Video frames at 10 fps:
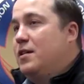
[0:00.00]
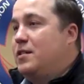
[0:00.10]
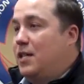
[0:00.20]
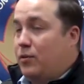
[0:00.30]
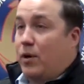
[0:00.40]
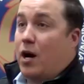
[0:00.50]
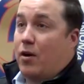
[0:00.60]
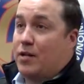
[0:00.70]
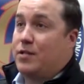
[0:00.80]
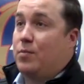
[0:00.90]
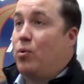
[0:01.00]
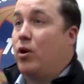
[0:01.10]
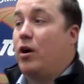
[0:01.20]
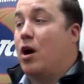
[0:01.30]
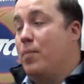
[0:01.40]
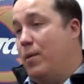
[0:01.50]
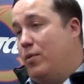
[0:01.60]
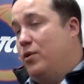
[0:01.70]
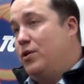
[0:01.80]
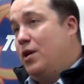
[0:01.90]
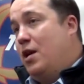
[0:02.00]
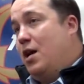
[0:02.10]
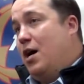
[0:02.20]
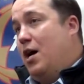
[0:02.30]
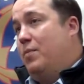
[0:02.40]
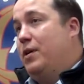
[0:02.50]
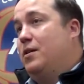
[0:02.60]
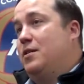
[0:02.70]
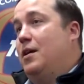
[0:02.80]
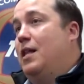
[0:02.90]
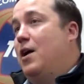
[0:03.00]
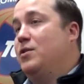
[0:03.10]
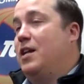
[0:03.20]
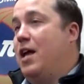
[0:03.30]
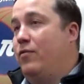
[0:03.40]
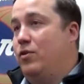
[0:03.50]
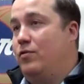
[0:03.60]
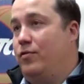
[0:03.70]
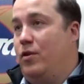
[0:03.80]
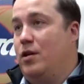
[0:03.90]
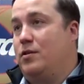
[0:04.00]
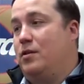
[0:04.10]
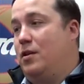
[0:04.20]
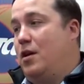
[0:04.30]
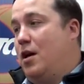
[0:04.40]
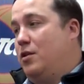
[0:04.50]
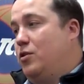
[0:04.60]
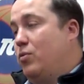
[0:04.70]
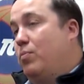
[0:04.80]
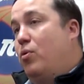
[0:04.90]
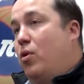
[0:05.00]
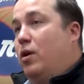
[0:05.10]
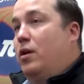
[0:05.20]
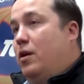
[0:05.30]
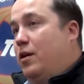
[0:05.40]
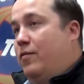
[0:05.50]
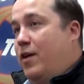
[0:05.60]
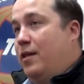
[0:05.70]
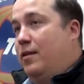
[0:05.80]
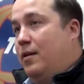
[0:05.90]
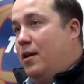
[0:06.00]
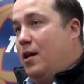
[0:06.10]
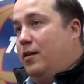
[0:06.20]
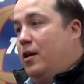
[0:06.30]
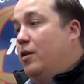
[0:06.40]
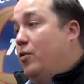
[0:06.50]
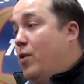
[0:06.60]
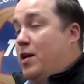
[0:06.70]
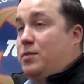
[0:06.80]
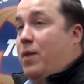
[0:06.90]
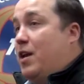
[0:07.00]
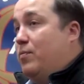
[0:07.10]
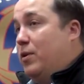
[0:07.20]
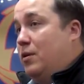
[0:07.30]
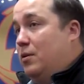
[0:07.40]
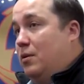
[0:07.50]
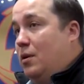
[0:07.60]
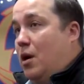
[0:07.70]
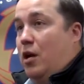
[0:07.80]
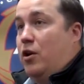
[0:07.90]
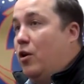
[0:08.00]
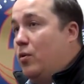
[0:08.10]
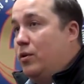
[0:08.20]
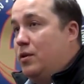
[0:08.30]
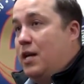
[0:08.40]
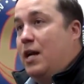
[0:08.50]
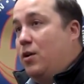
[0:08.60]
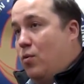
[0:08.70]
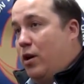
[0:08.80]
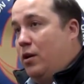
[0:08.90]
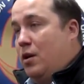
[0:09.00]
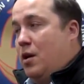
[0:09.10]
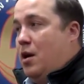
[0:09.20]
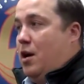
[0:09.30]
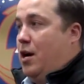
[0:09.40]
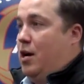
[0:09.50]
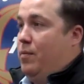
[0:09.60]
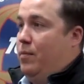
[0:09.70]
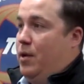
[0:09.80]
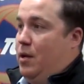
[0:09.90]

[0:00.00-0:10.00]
C3RS is important to our members uh, because it allows an avenue for us uh, to report an event that otherwise might have been unknown to anyone um,